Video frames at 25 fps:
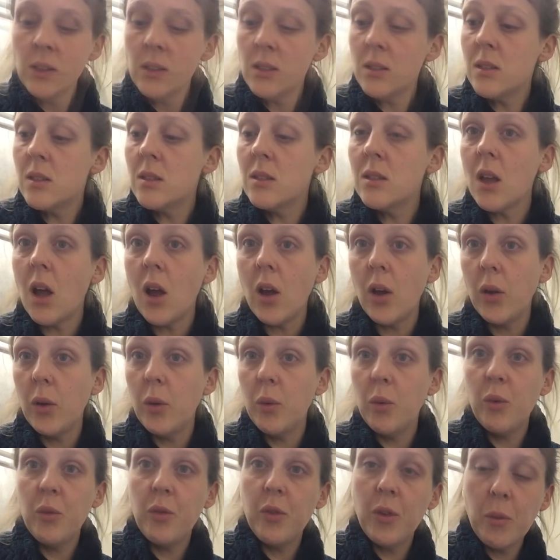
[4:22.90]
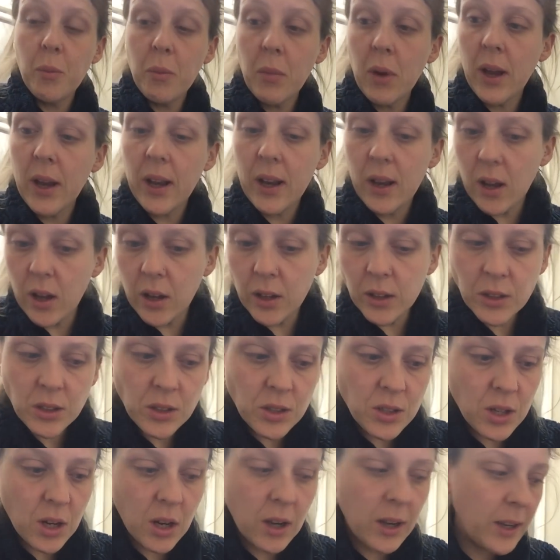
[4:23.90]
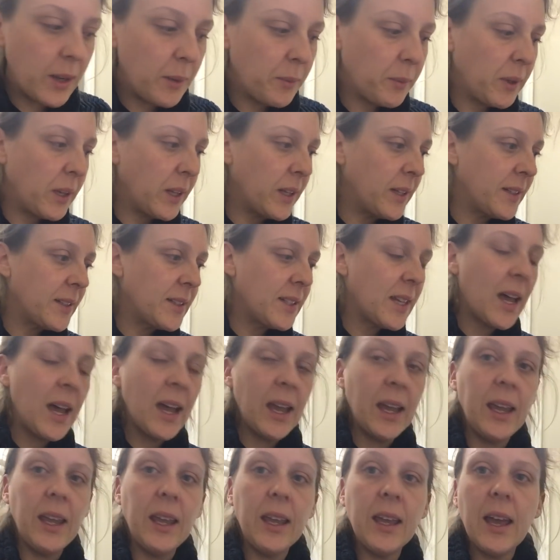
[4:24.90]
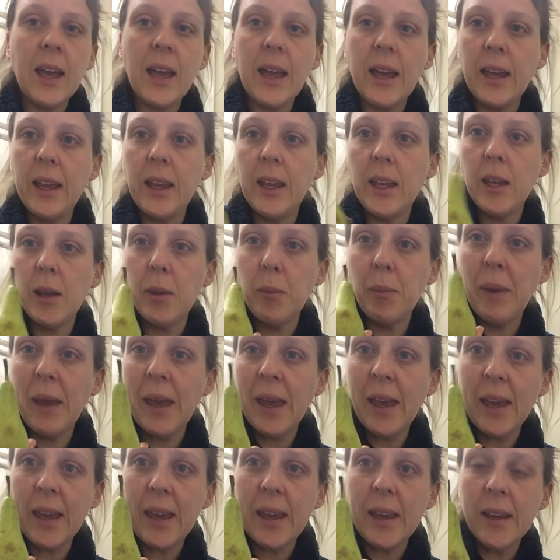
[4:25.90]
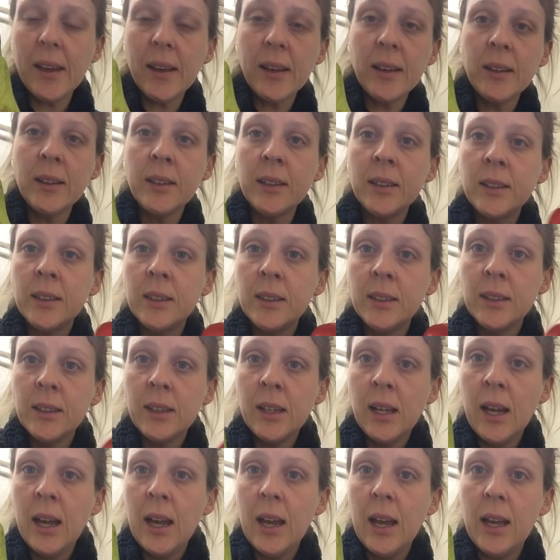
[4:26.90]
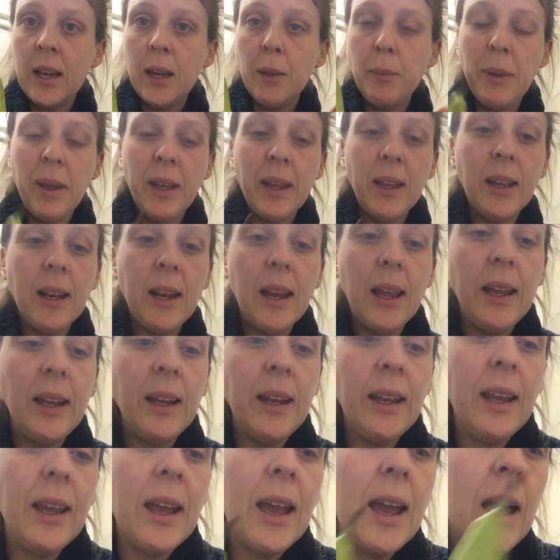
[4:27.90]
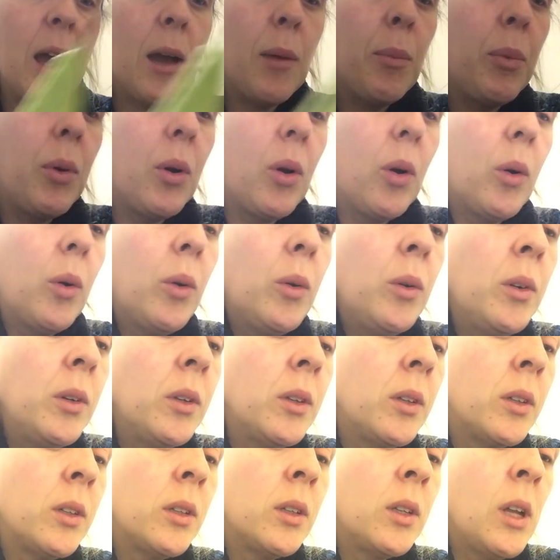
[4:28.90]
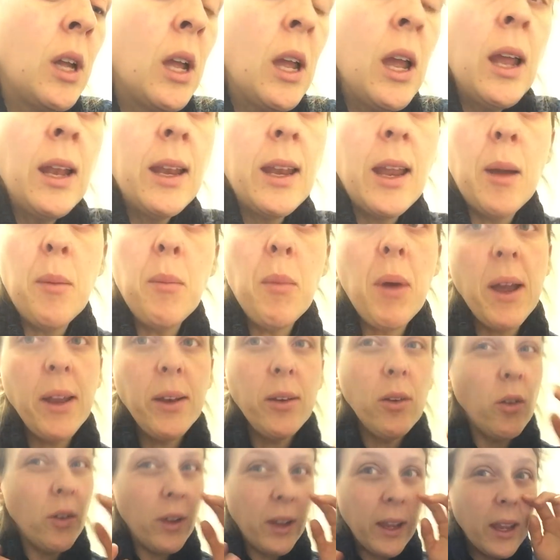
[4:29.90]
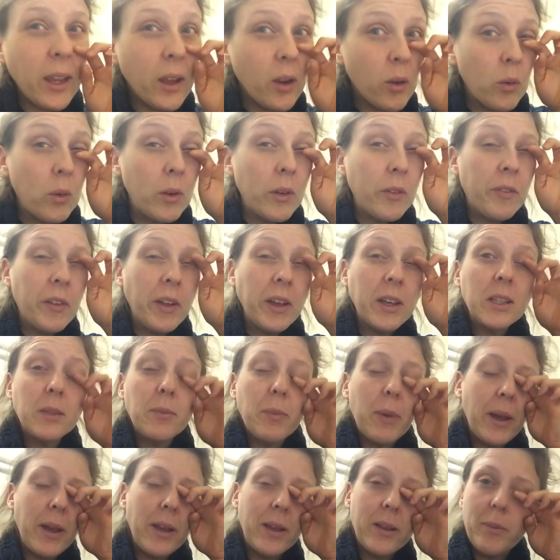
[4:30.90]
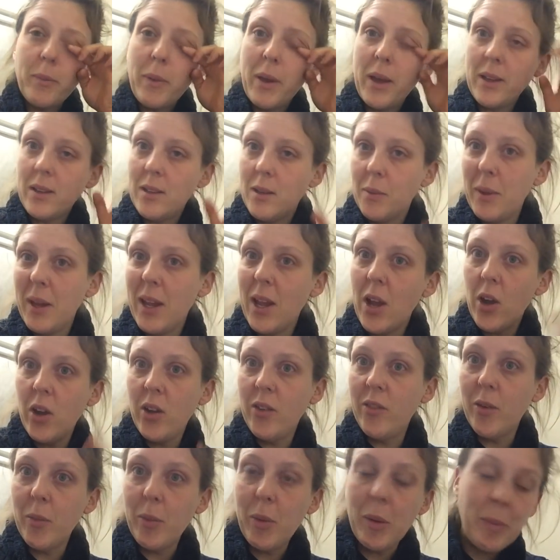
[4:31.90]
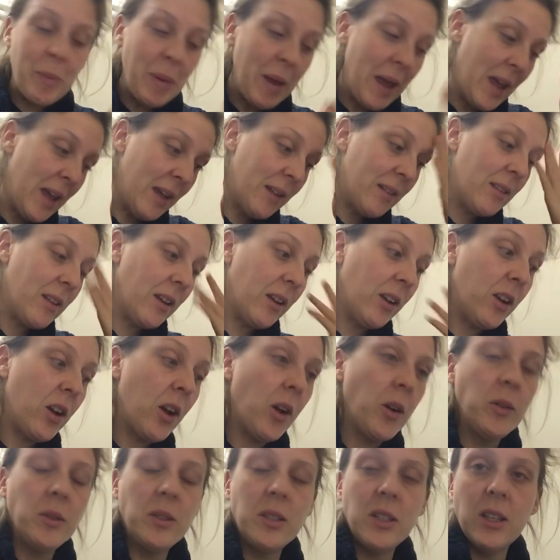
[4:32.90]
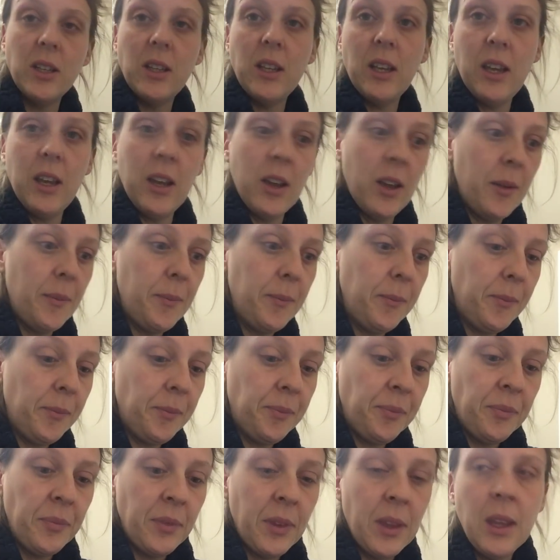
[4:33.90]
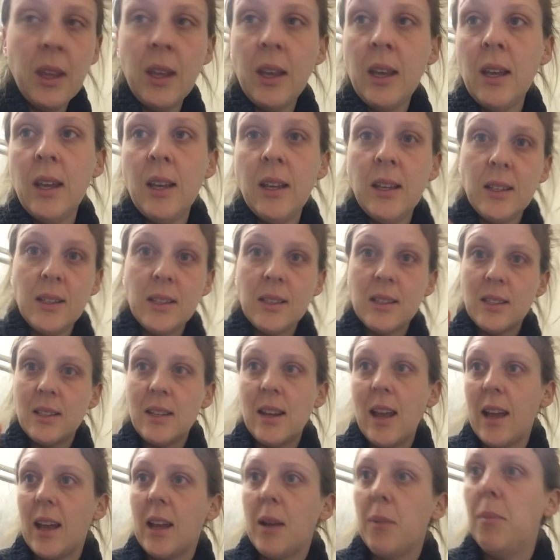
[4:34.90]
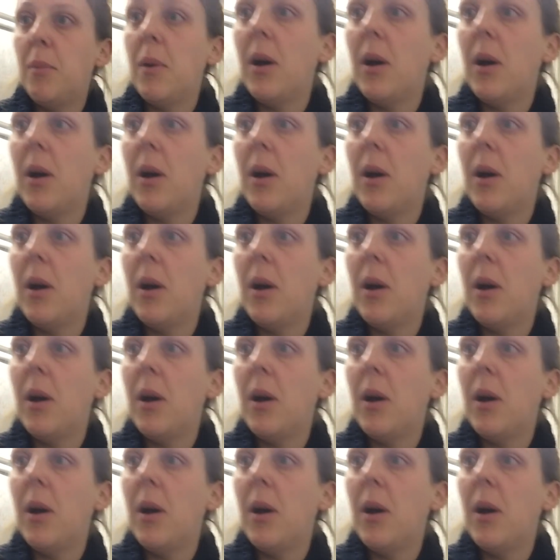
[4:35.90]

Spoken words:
So for my lunch, I am gonna take a pear and a pink lady apple. Now, I might not eat all of this, but it's better to be over-prepared than go to the snack